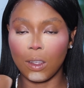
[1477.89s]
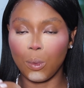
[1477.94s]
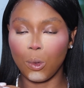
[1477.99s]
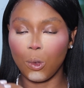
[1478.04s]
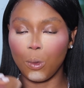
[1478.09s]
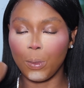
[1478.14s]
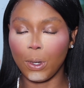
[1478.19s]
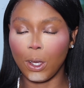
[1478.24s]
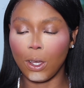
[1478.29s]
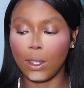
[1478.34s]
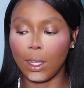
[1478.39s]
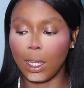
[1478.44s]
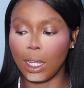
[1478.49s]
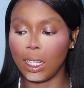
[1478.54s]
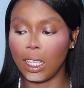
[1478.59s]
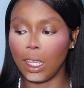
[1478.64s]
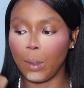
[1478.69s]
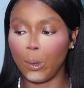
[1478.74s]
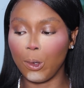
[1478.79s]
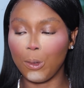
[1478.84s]
put
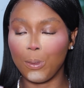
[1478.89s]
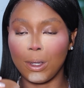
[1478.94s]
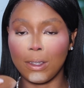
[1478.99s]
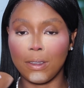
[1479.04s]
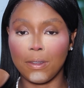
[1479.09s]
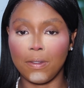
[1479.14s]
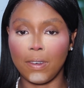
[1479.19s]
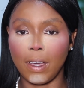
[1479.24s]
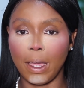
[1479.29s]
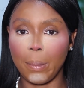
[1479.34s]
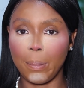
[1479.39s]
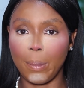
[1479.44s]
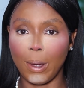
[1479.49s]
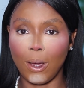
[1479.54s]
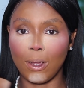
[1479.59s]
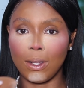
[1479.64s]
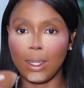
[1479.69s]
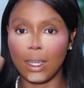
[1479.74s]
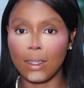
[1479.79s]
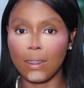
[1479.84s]
powder there, put mattifying
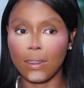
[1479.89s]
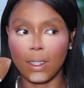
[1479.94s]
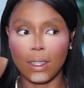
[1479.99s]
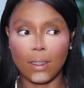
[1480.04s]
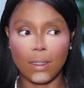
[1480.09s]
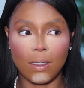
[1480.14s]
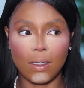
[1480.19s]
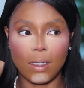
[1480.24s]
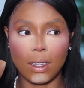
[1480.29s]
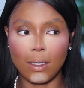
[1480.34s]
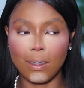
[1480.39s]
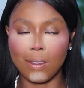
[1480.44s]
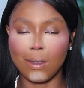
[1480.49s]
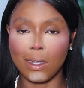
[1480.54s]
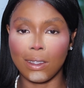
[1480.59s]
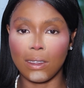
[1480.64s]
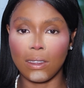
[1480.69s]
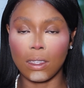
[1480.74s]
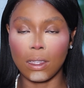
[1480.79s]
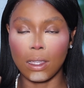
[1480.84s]
powder, set
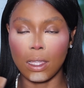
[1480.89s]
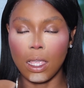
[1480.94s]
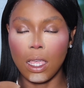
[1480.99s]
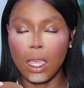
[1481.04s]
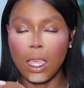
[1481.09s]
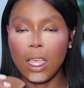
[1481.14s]
it.